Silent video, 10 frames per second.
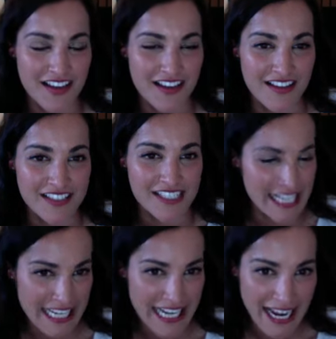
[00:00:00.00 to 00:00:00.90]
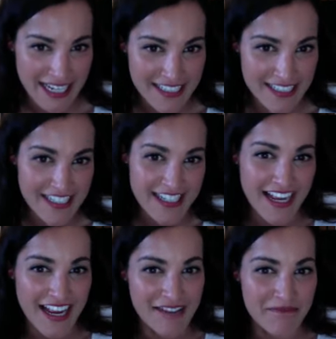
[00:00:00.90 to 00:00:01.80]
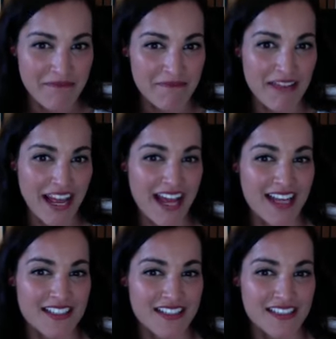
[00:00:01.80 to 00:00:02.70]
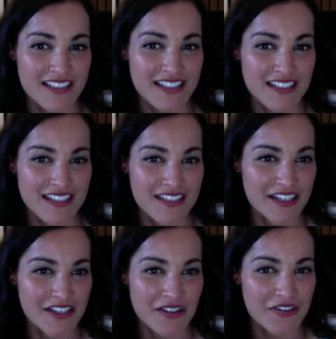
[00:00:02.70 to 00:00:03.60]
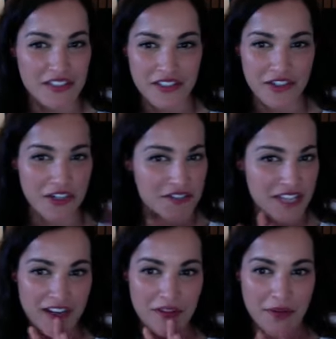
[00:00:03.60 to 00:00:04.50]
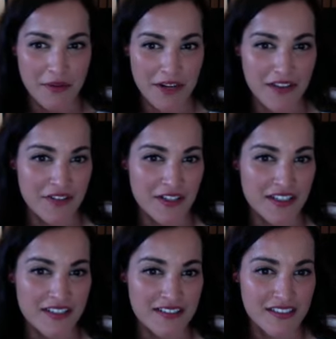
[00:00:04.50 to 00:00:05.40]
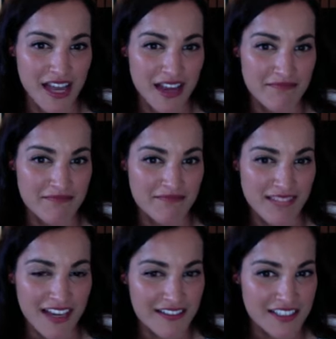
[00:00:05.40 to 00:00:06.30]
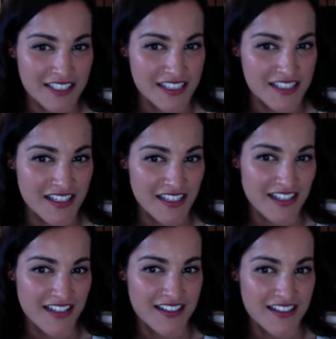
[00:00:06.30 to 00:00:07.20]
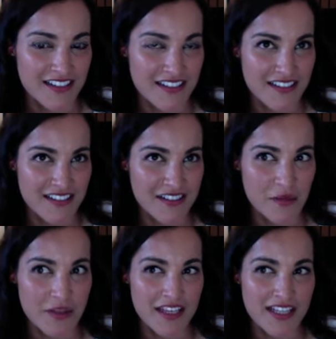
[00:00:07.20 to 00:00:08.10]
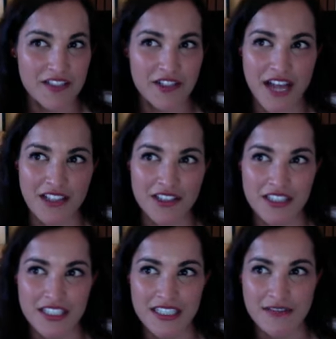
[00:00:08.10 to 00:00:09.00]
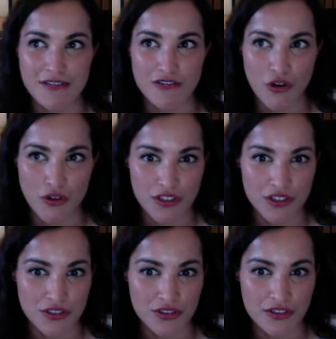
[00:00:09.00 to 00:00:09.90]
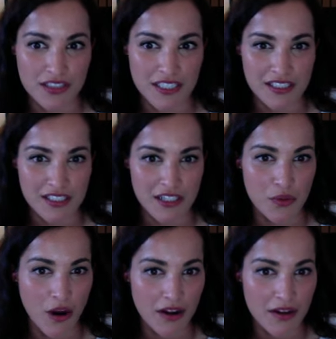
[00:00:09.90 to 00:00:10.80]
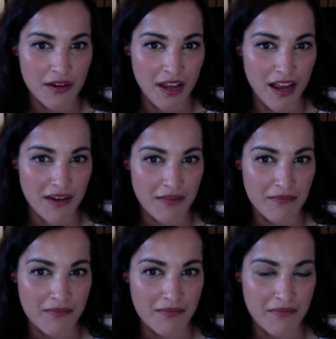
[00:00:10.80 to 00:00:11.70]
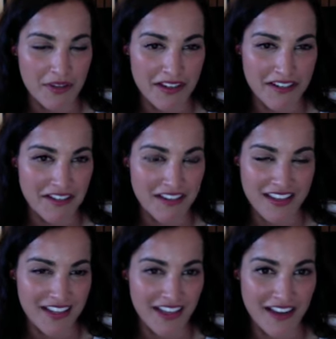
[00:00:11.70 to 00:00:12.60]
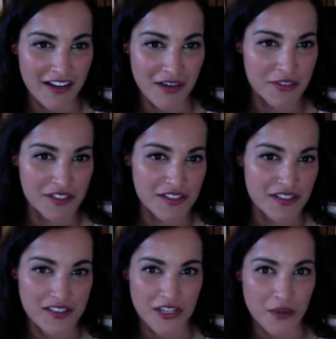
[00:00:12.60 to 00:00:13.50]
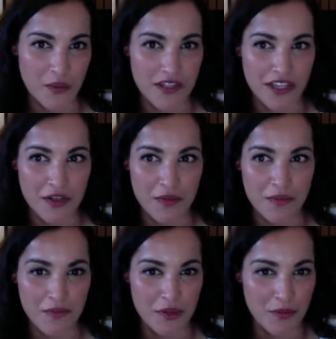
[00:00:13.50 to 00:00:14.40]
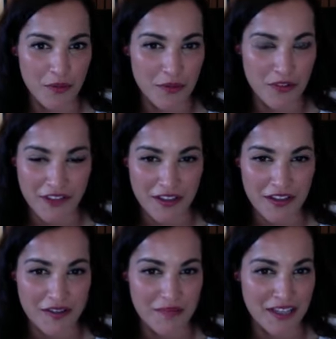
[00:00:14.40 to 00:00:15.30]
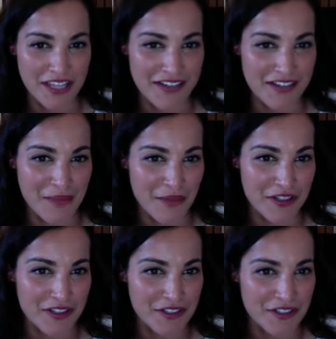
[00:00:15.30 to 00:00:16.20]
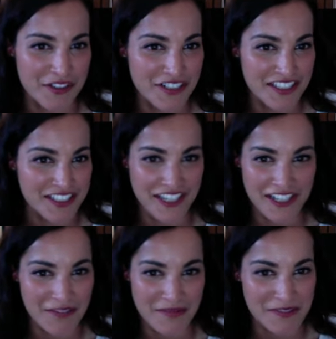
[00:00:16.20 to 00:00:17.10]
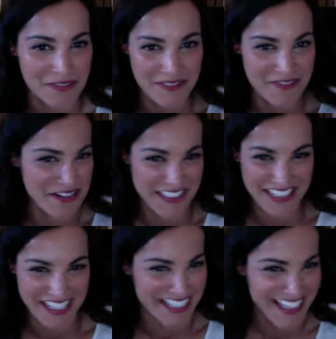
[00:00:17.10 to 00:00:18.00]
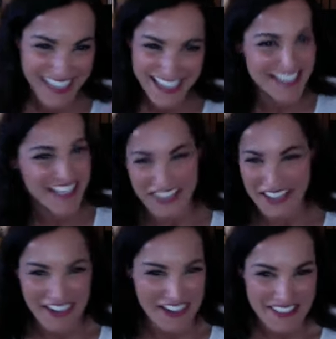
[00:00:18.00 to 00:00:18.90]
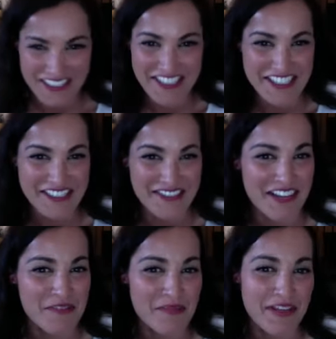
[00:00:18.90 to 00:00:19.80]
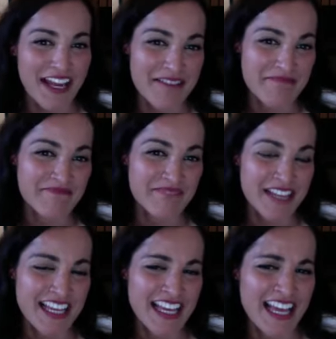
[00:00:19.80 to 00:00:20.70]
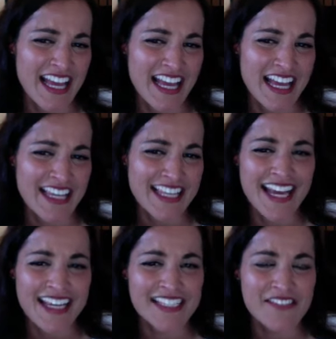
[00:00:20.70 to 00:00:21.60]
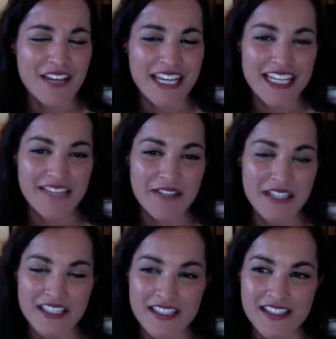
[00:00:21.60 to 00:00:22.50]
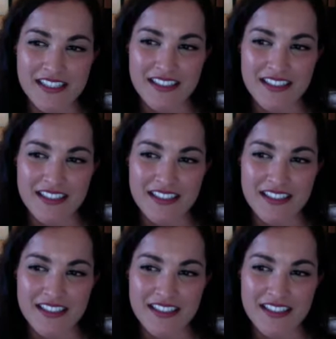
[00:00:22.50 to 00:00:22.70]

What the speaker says: sticking at it. And you know, if it's your nerves getting away or whatever, and yeah, just there'll be things you're naturally drawn to and things that you aren't. But yeah, I would just stick with it, and you probably find that by the end of that period you're already signing up to whatever, like a year or 2 years or whatever. But yeah, it's funny because